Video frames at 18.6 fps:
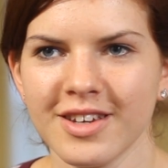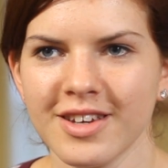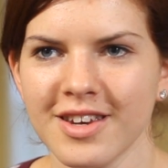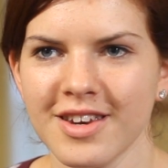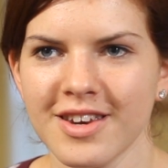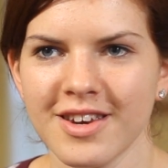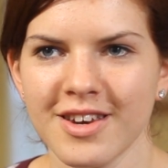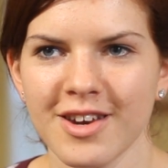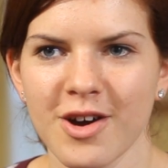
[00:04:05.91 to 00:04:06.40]

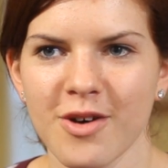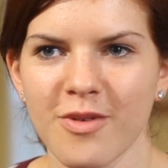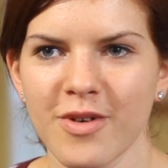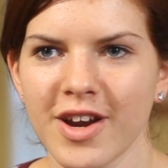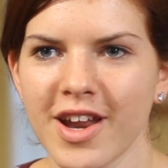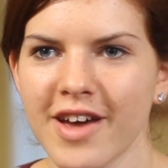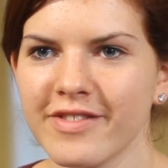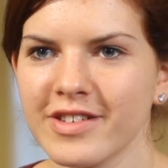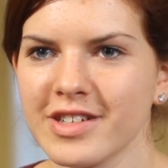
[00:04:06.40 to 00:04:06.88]
no
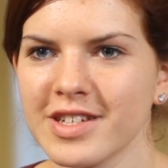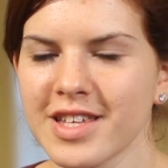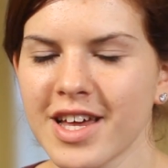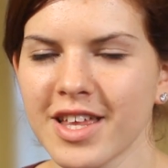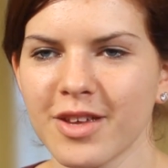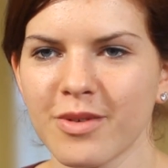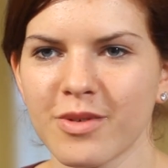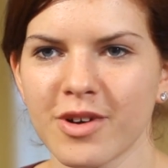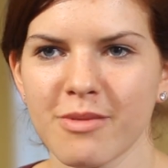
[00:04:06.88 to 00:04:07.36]
one ever
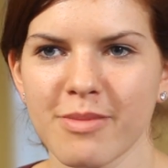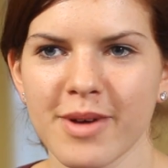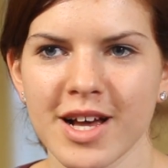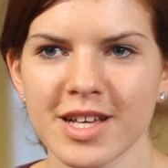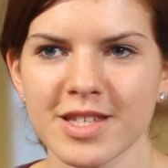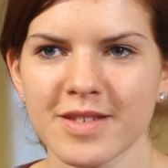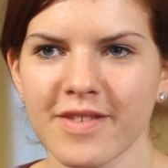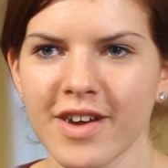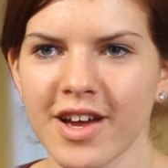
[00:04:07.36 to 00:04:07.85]
said the word
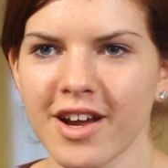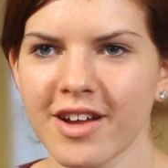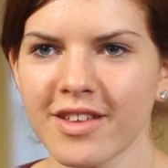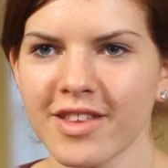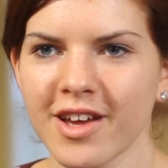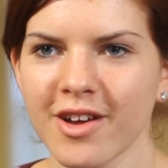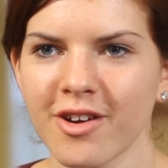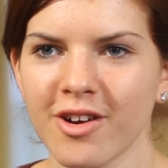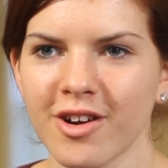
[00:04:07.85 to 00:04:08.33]

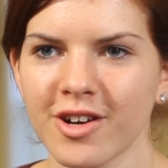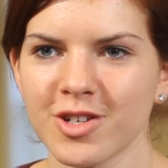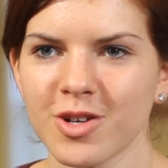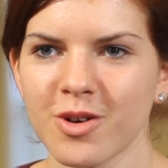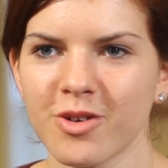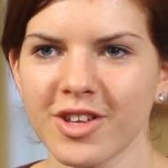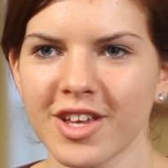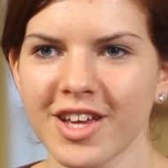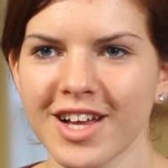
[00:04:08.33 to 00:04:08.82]
pacifier. They are
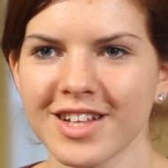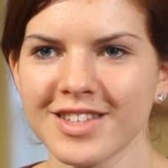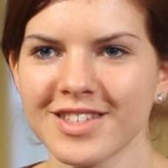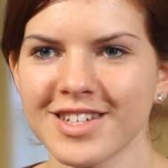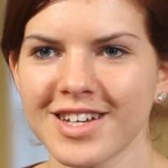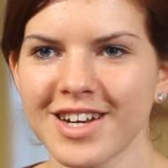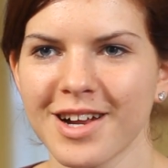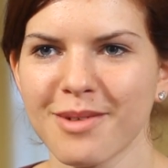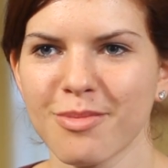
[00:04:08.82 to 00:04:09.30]
totally
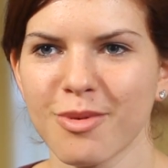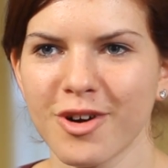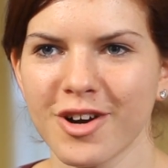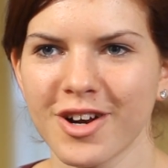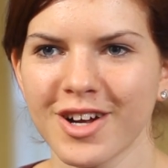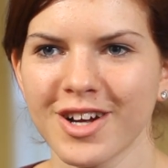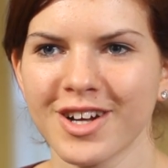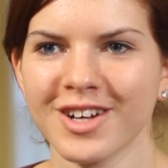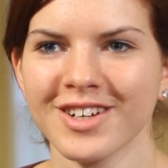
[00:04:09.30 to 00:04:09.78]
against it at
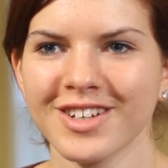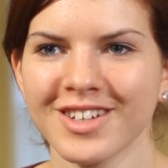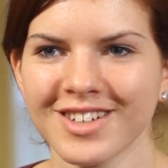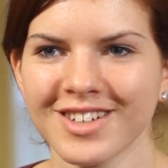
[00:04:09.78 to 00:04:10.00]
Porter.